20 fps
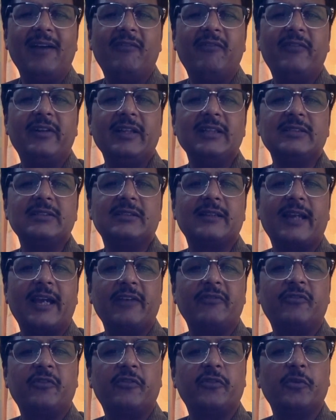average
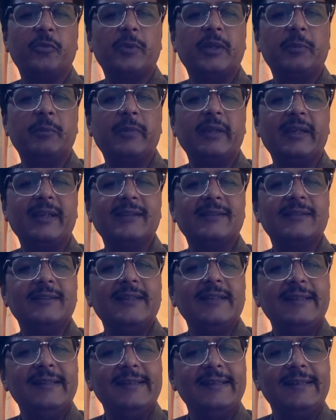life of human being is
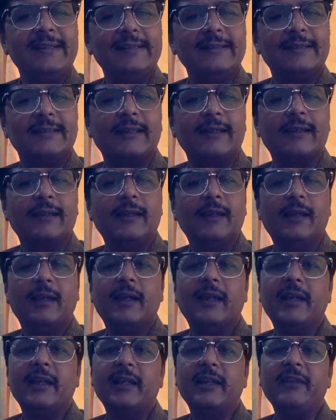increasing,
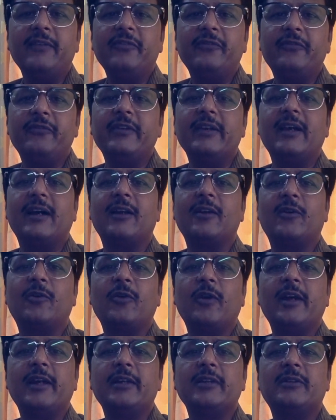and if we are
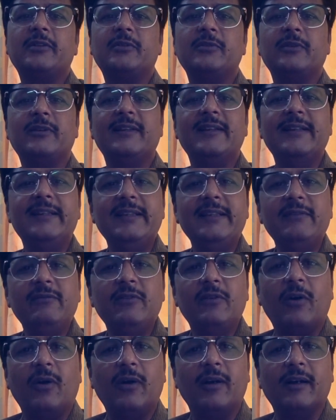going to live
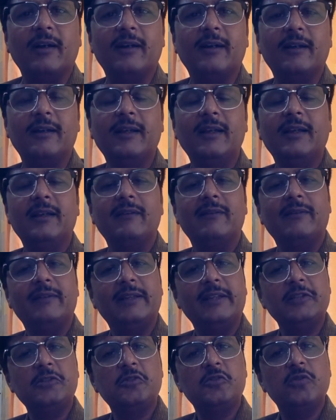longer, we
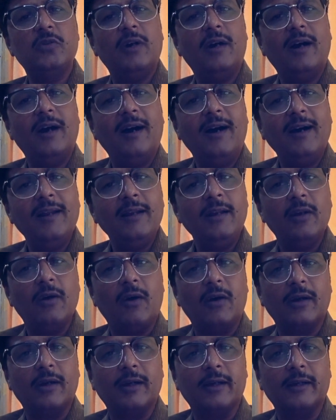need to earn
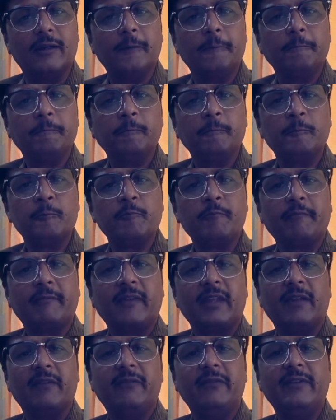longer.
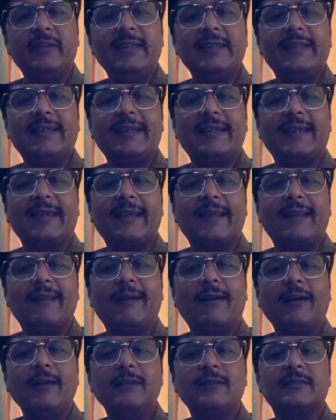We
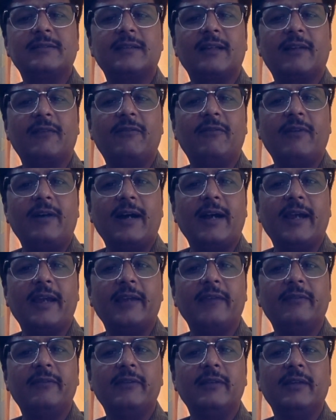cannot survive